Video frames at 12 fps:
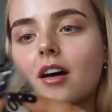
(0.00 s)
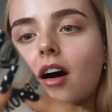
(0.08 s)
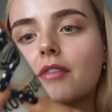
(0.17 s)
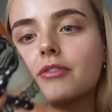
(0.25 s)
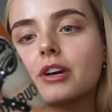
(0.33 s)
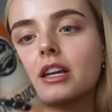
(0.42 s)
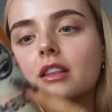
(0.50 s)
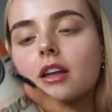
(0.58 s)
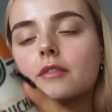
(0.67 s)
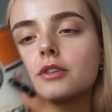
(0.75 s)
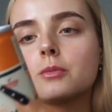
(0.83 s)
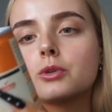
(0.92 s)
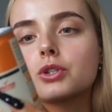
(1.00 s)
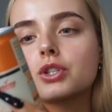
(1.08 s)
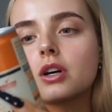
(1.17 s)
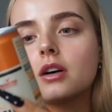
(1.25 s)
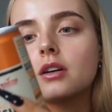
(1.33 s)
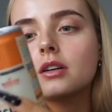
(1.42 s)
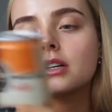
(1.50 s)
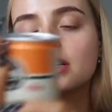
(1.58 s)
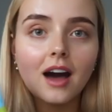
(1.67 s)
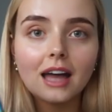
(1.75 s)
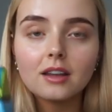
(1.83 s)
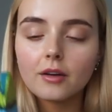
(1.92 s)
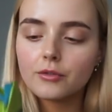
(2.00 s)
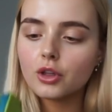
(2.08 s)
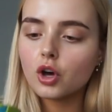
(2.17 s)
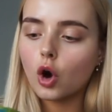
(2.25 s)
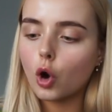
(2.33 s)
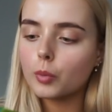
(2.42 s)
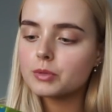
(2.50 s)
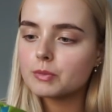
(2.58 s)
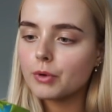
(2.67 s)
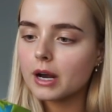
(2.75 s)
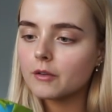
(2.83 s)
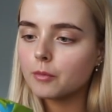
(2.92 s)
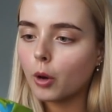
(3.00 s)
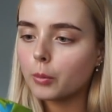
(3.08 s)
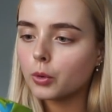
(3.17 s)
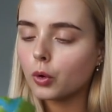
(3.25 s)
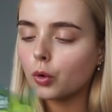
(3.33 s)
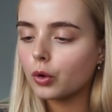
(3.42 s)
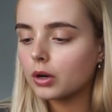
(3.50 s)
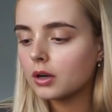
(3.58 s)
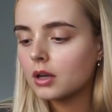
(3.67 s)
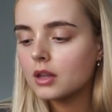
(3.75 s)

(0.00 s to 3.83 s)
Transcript: I freaking love kombucha. I love the Cobs brand of popcorn.